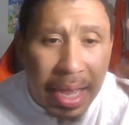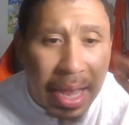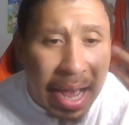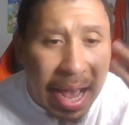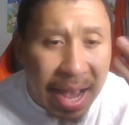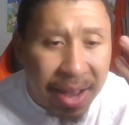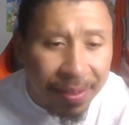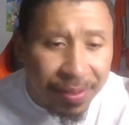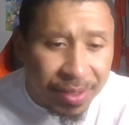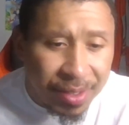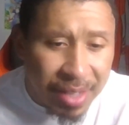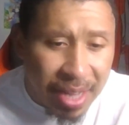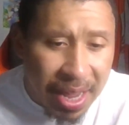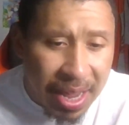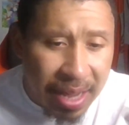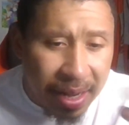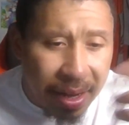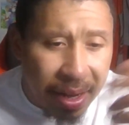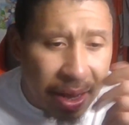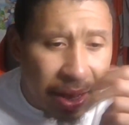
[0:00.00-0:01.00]
I
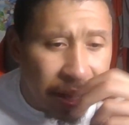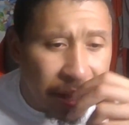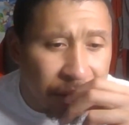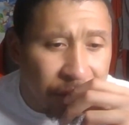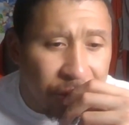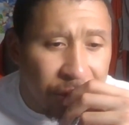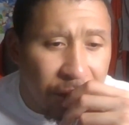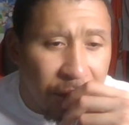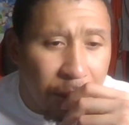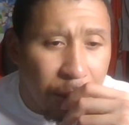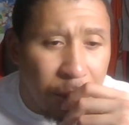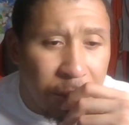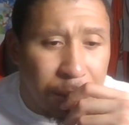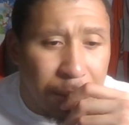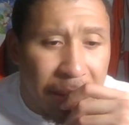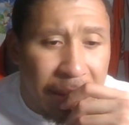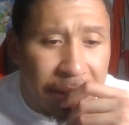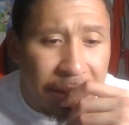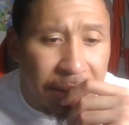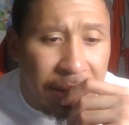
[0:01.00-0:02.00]
said uh, Char was
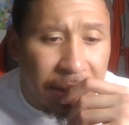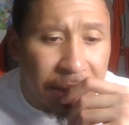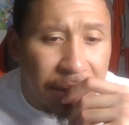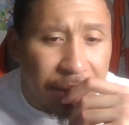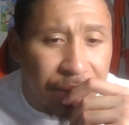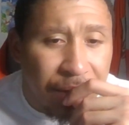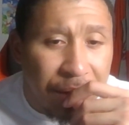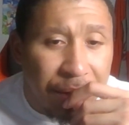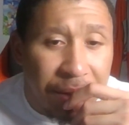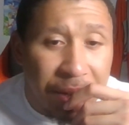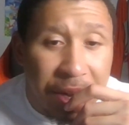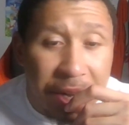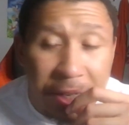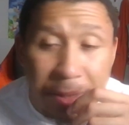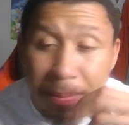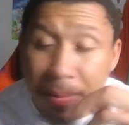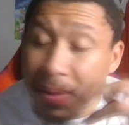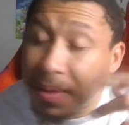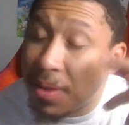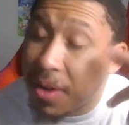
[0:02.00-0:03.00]
my second favorite
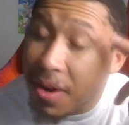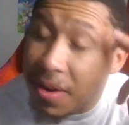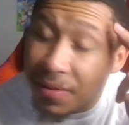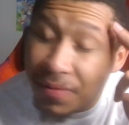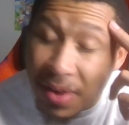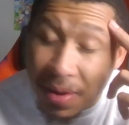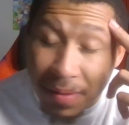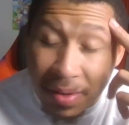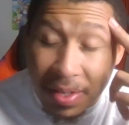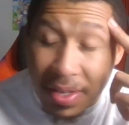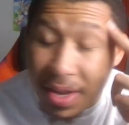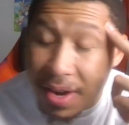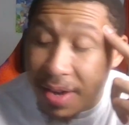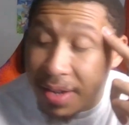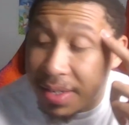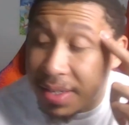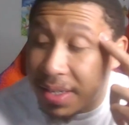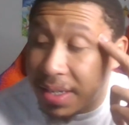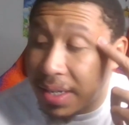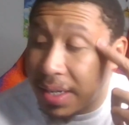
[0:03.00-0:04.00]
character. The third favorite
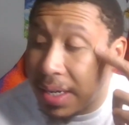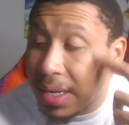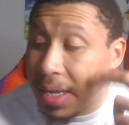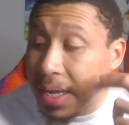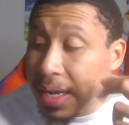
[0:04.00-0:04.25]
character